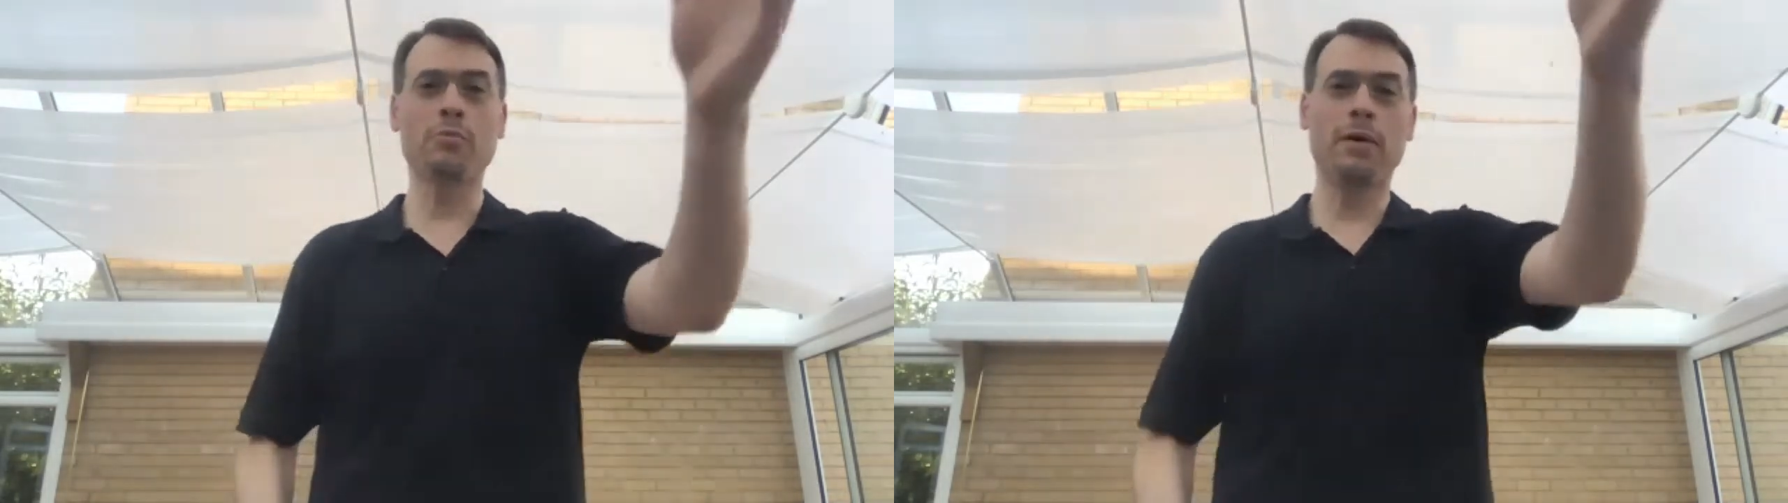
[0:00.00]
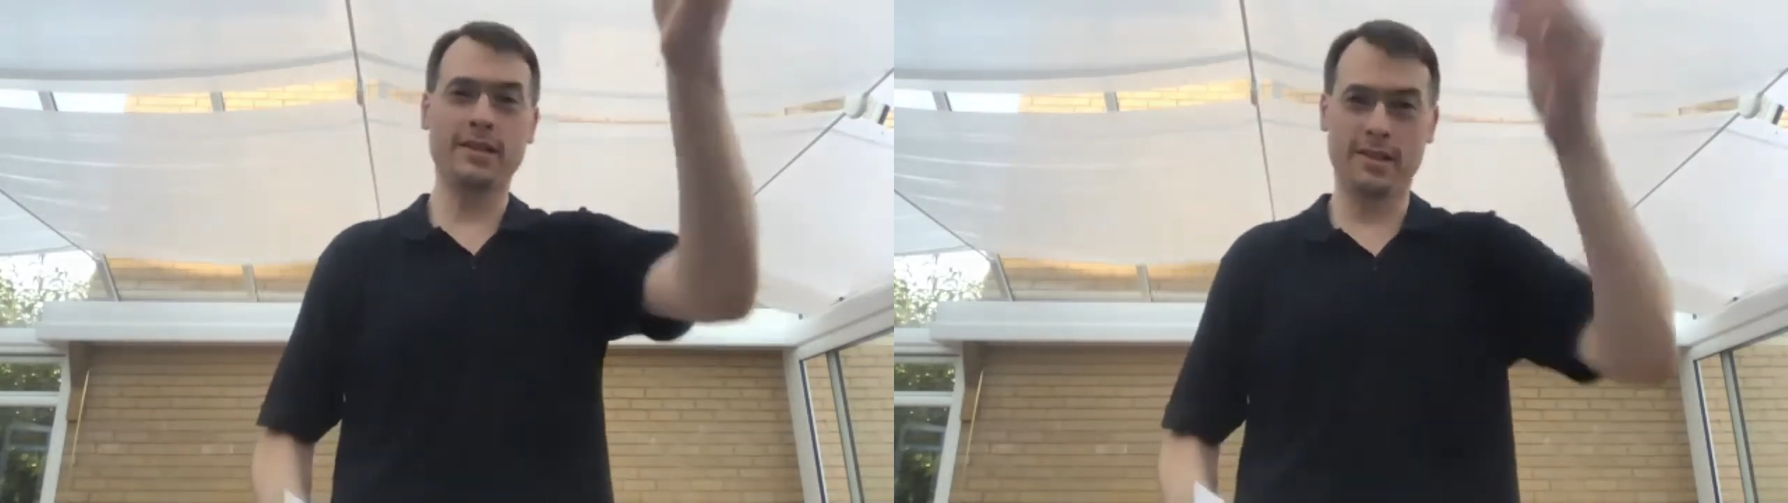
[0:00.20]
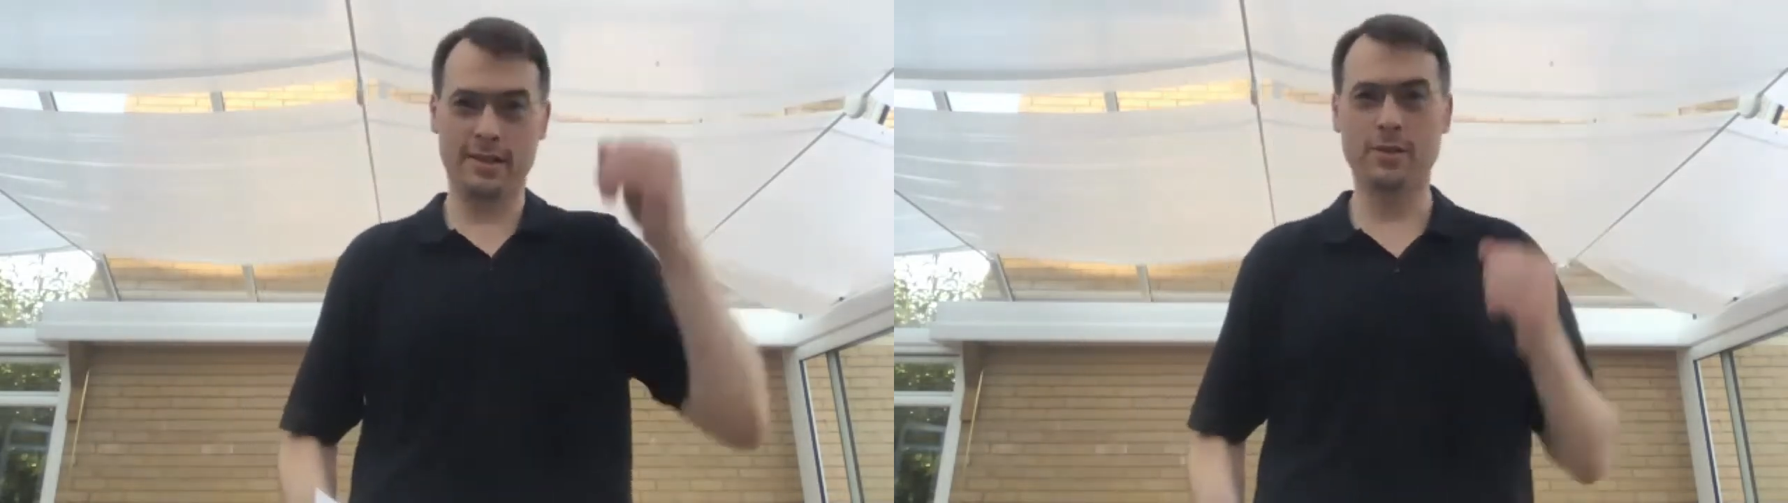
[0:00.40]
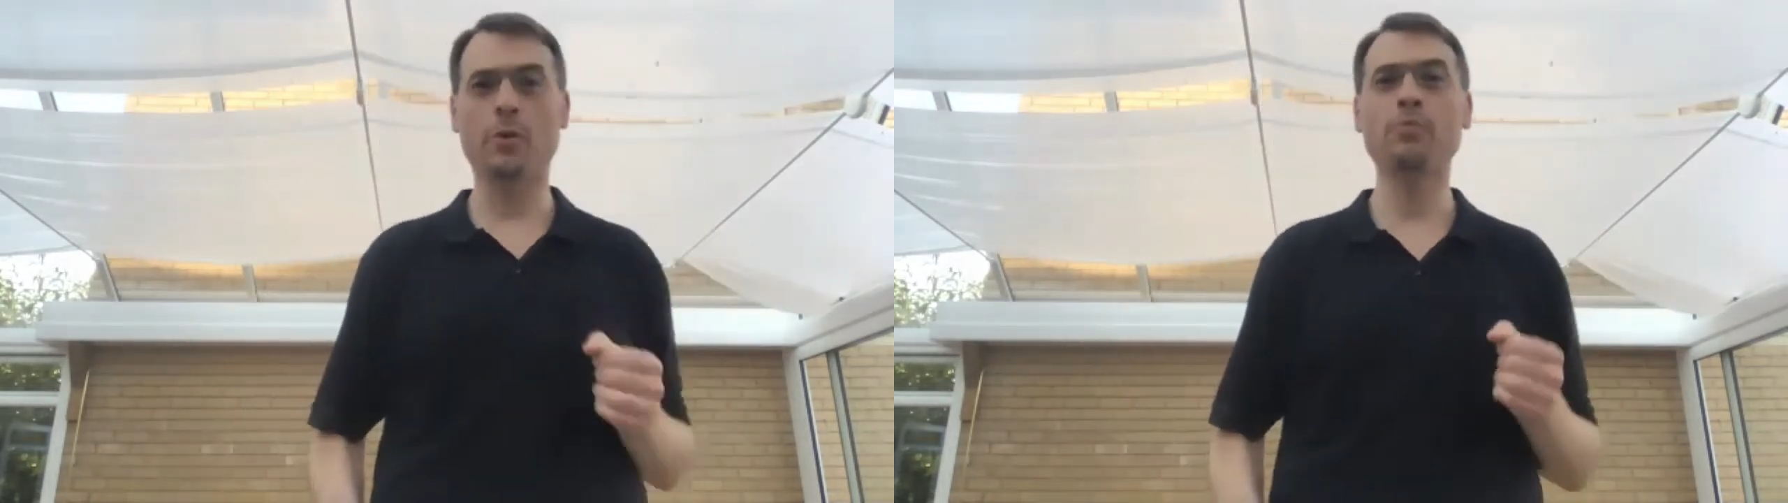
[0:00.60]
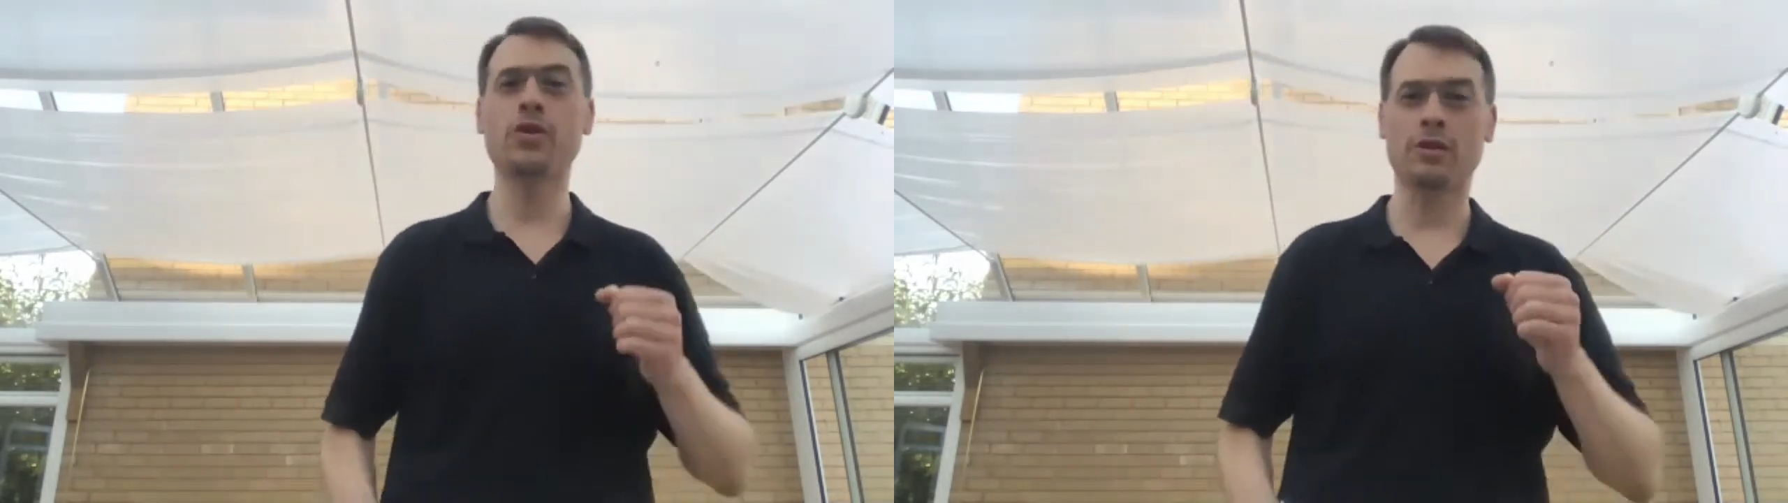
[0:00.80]
by this
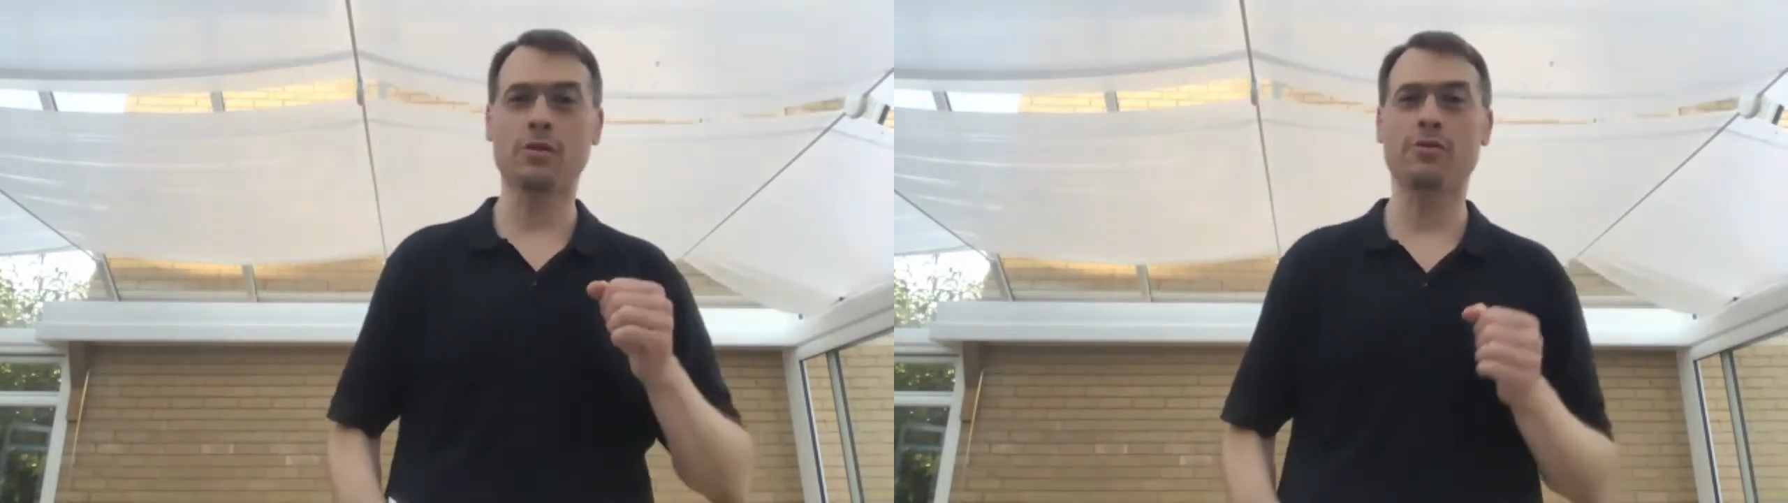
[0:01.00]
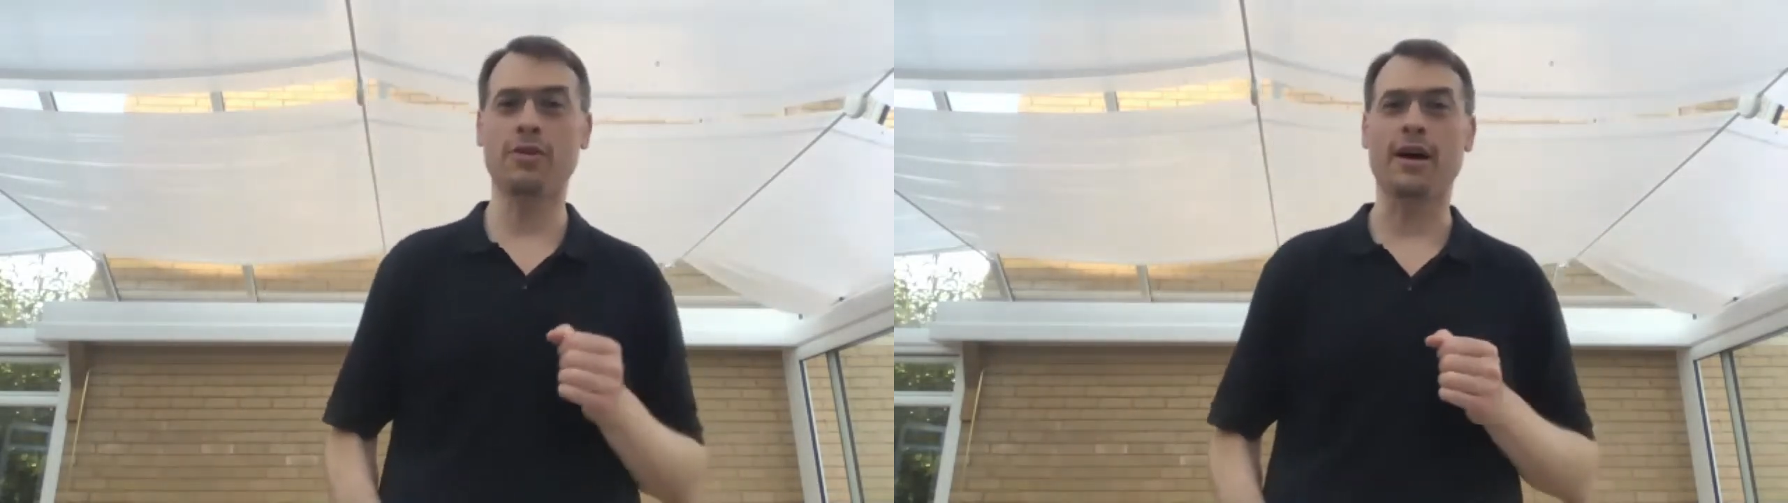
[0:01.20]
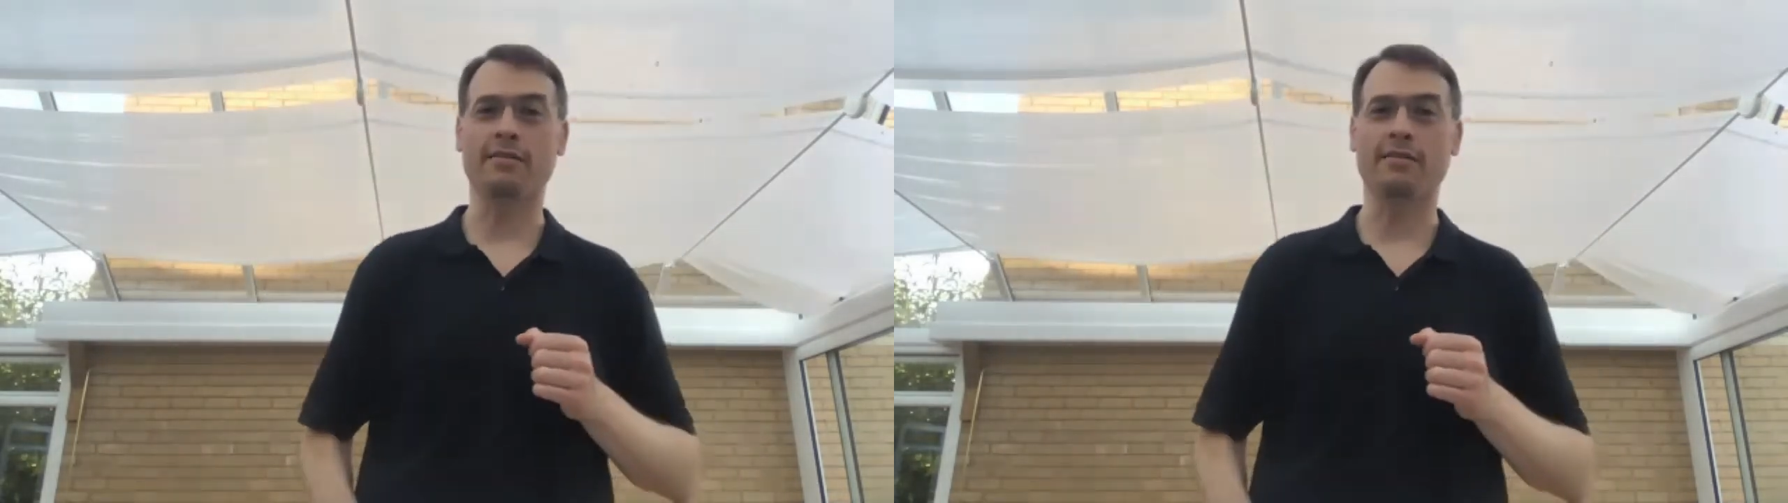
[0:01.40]
object of love.